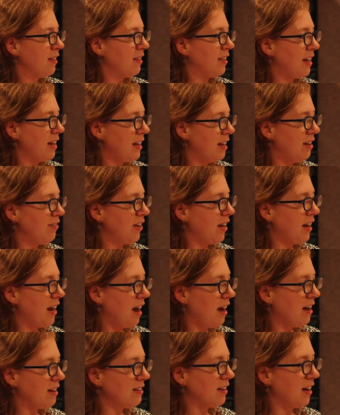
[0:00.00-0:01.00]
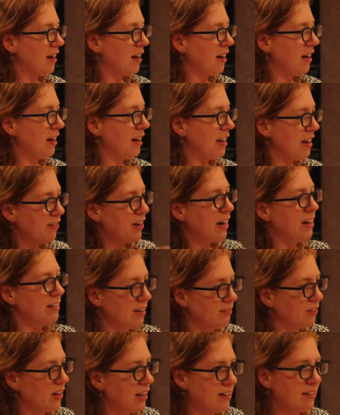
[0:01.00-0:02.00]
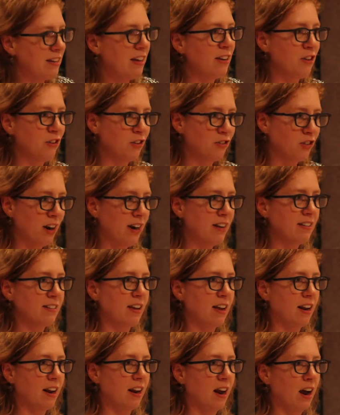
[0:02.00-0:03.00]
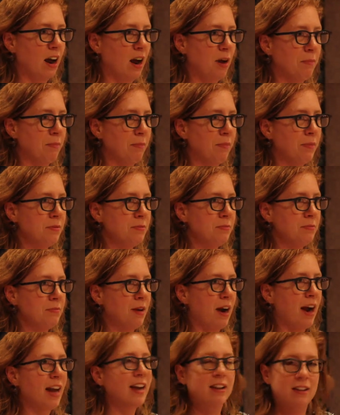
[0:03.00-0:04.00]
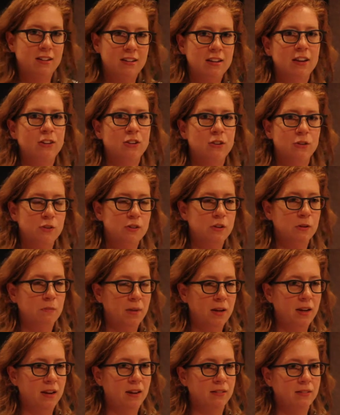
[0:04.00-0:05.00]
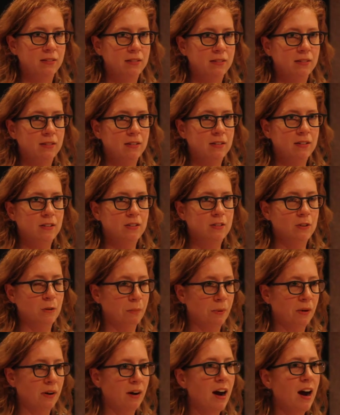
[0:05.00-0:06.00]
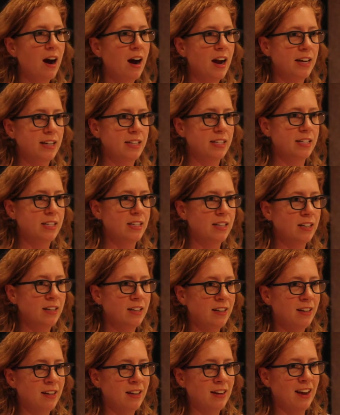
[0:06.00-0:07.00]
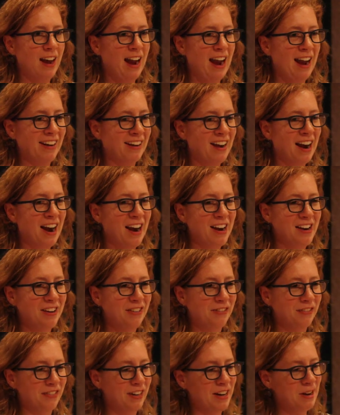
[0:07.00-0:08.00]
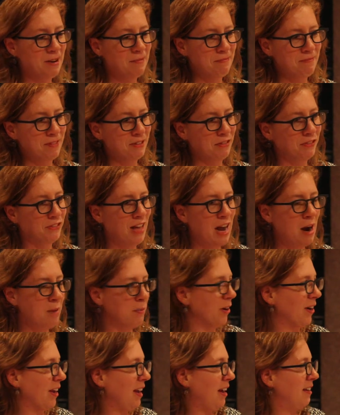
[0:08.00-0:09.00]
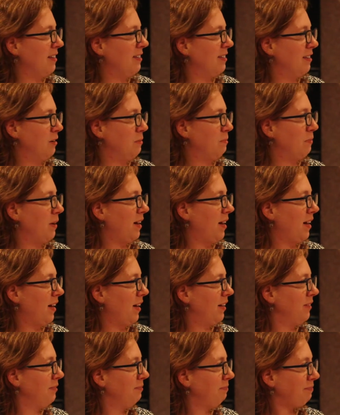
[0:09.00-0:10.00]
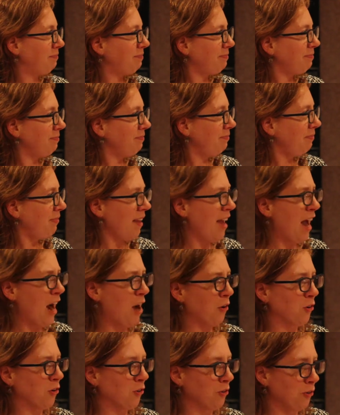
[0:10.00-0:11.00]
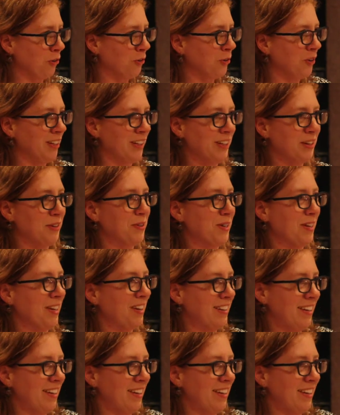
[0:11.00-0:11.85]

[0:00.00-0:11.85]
that even as I've continued translating, I continue to be surprised and kind of flabbergasted by how cruel it